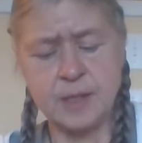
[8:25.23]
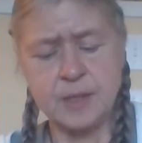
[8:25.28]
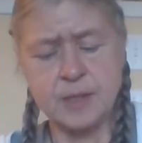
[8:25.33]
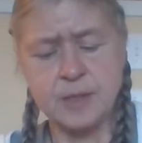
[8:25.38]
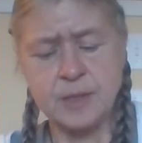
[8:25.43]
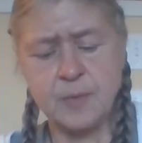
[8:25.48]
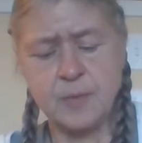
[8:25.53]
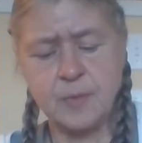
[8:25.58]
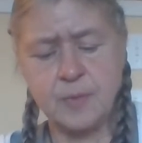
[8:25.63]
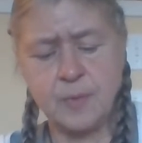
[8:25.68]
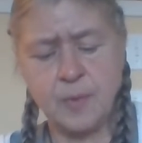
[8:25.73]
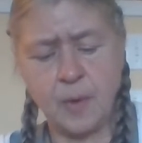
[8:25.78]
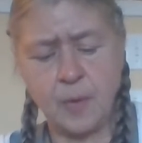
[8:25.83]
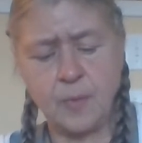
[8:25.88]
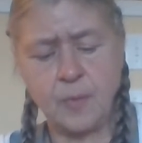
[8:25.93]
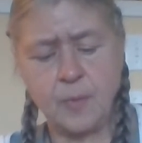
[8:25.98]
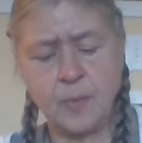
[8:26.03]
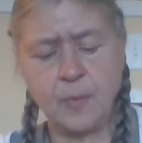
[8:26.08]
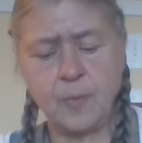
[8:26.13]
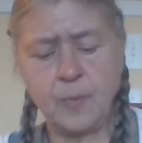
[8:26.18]
So
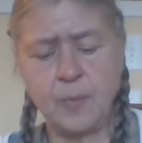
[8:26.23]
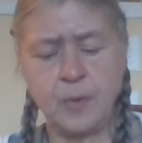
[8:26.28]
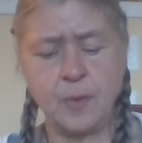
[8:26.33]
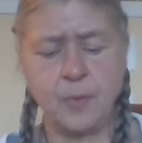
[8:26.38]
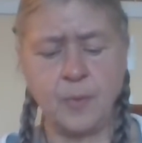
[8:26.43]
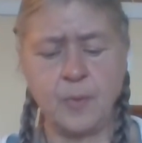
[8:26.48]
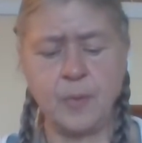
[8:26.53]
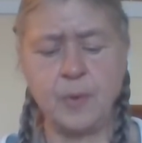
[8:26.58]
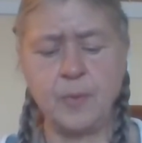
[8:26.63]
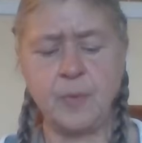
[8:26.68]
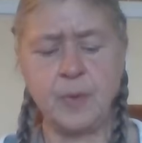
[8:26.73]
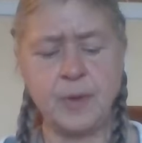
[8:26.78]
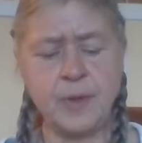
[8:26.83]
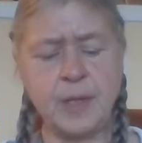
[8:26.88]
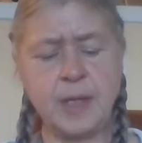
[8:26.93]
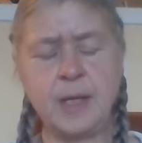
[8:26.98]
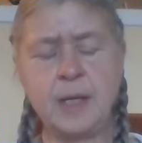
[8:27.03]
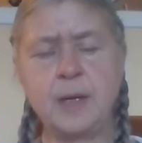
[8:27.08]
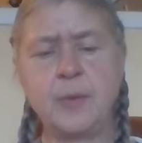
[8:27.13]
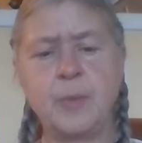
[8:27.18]
when we're
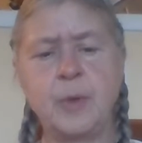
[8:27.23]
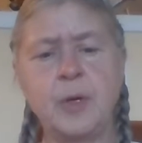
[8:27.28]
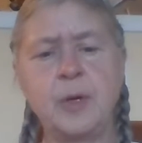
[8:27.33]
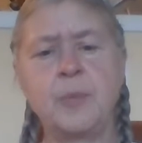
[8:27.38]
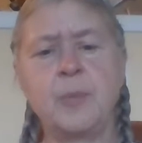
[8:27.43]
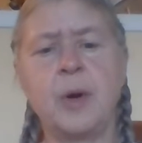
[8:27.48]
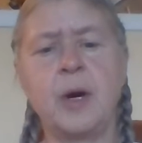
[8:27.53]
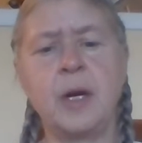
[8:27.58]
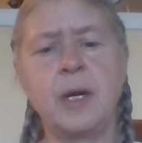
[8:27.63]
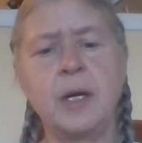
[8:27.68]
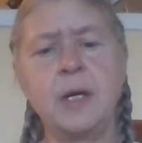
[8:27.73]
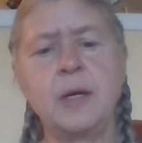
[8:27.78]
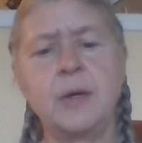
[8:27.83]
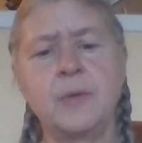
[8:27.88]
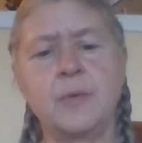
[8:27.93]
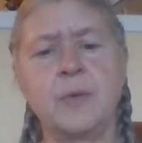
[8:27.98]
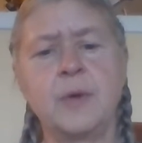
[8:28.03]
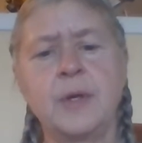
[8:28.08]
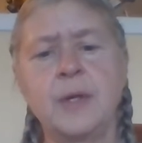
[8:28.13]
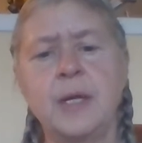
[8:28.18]
thinking about our body,
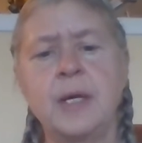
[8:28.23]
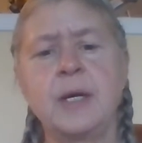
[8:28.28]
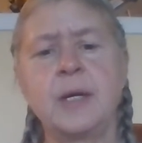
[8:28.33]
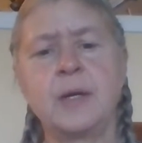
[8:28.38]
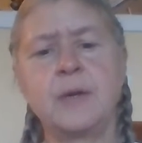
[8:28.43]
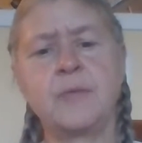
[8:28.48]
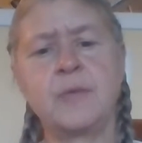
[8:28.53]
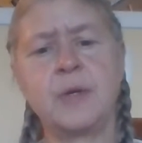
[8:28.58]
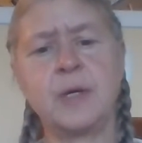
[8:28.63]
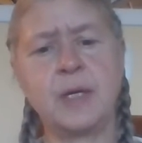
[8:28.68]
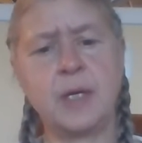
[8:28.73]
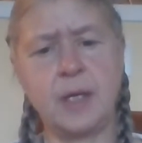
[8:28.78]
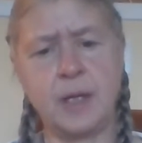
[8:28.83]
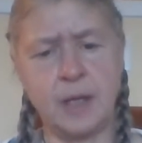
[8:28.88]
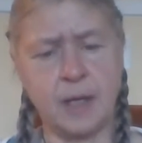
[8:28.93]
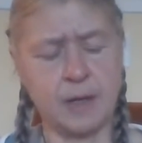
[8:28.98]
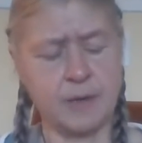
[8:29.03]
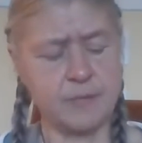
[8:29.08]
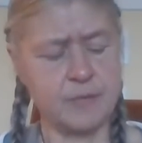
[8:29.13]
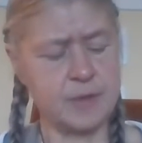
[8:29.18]
we're thinking of looking
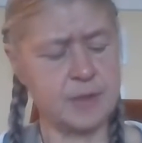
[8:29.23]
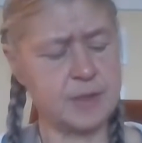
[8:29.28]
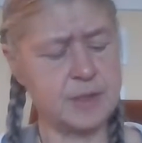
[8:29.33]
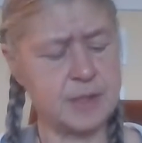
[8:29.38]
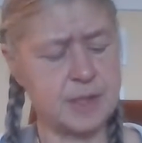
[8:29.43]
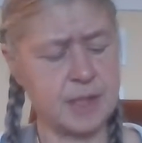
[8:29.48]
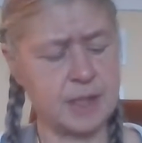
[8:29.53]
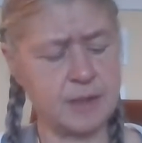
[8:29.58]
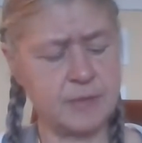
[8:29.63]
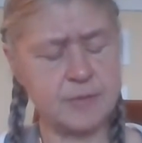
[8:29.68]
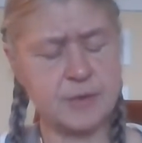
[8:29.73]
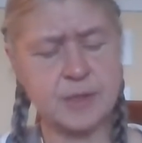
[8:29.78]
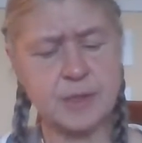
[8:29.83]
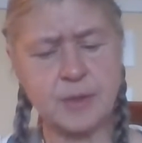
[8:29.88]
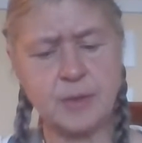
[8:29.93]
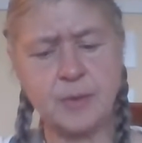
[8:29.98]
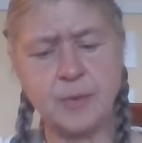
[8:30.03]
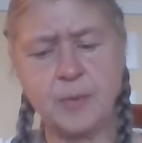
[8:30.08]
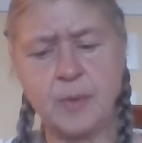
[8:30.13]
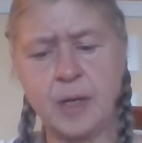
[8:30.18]
after ourselves.
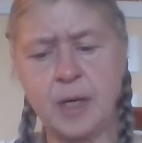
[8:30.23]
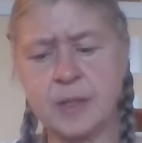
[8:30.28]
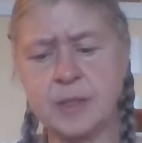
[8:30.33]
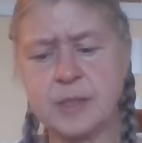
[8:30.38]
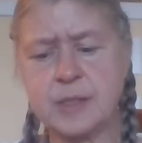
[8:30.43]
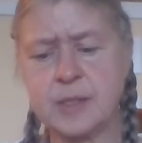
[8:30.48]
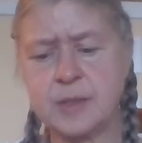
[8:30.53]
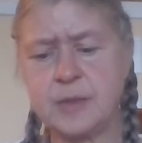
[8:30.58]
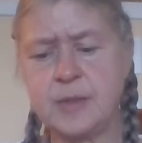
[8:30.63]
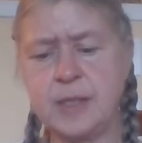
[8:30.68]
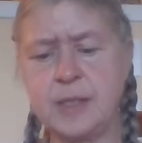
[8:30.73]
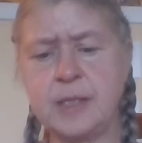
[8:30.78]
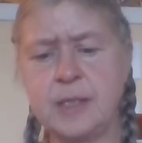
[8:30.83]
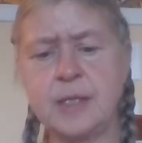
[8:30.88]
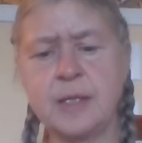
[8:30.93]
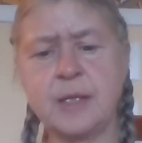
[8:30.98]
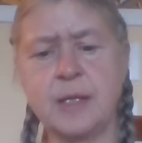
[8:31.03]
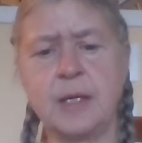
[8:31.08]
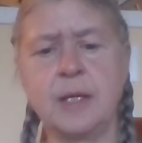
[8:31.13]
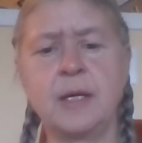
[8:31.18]
We also need
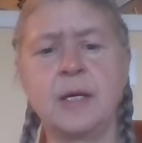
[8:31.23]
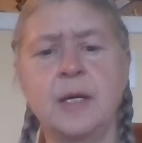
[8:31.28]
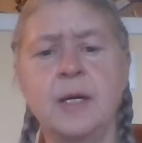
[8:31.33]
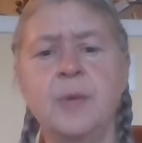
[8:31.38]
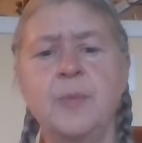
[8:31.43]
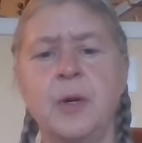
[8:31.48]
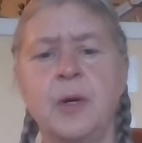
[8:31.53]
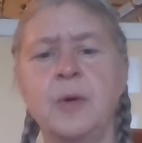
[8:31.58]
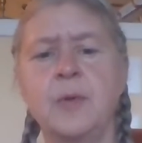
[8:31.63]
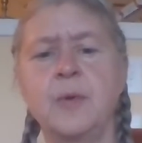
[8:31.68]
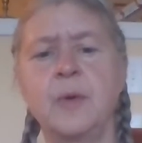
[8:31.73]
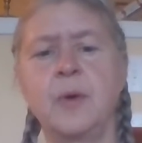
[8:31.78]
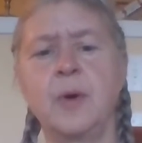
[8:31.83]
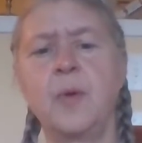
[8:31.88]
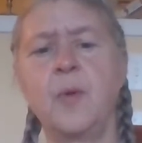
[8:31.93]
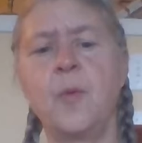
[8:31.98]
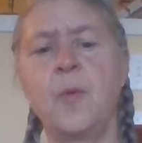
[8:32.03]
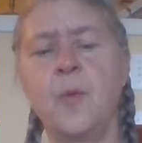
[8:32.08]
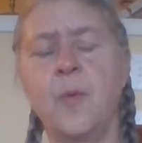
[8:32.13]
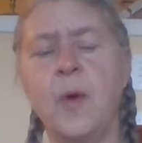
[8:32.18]
to think about
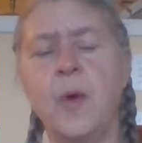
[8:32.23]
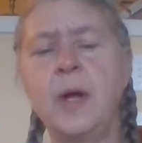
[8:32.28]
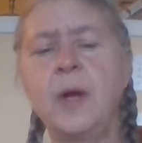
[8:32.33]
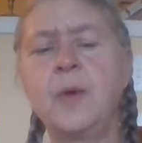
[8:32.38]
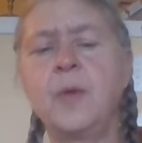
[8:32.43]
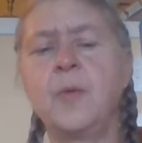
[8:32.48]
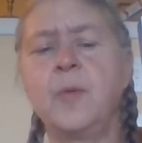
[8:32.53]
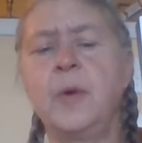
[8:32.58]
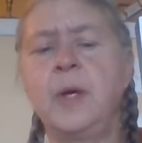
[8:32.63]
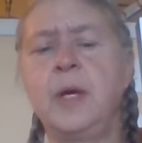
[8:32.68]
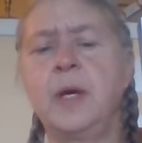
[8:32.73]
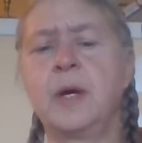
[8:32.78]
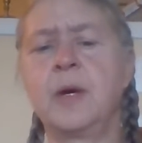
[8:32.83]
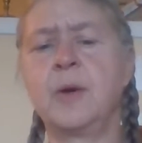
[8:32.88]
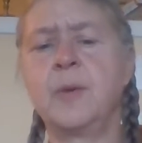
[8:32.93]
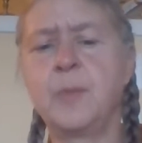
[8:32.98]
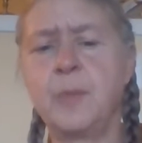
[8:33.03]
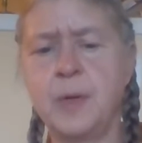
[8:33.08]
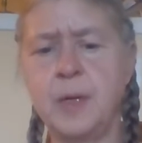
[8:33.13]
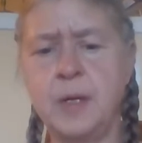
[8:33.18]
what we
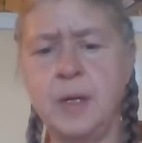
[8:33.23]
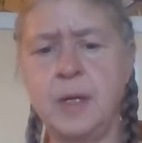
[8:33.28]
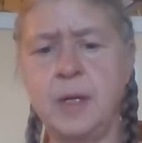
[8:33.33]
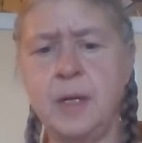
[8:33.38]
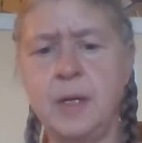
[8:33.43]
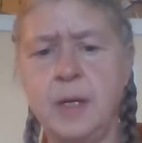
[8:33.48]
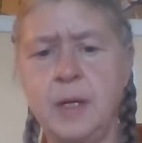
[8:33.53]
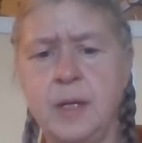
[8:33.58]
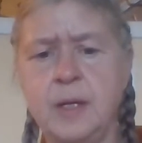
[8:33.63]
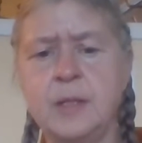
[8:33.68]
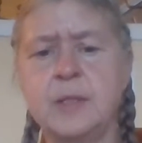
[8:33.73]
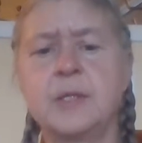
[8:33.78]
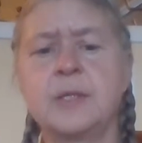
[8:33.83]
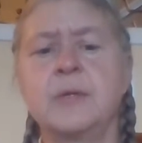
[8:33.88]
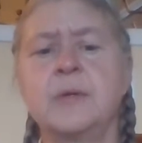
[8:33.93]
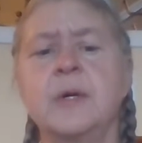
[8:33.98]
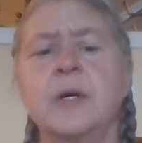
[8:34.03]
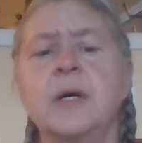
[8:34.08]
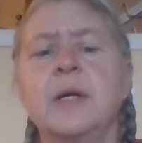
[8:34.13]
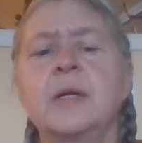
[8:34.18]
are putting
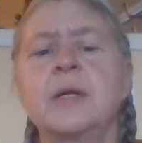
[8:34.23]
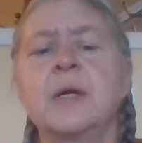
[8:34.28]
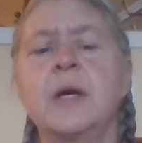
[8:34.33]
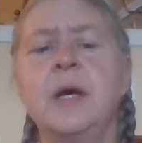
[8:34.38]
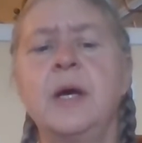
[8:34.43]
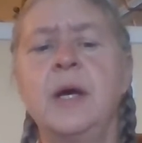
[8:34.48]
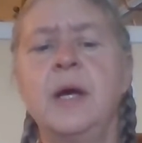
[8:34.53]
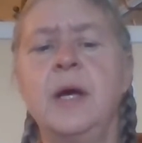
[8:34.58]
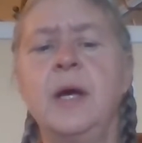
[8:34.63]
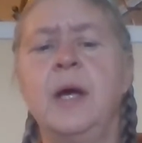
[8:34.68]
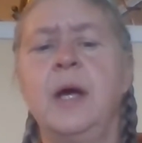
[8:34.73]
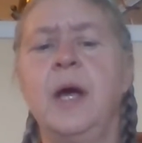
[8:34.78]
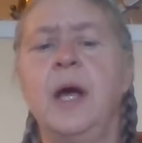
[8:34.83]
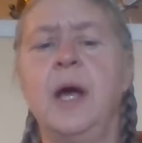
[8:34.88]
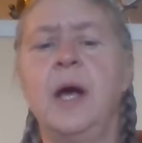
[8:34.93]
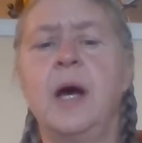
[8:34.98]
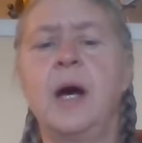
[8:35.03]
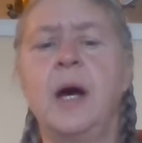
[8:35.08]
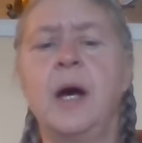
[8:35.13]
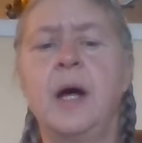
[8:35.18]
into it.
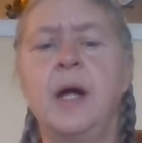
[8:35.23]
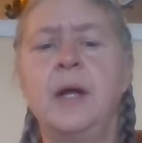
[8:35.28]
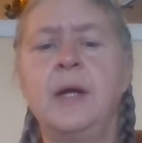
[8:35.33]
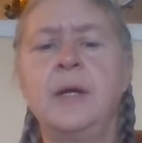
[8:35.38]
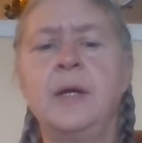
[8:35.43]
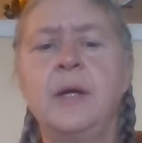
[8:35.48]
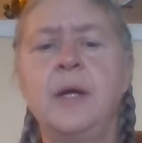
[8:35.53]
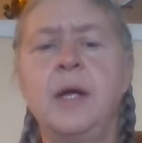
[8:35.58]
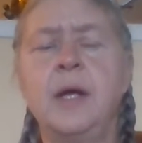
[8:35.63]
And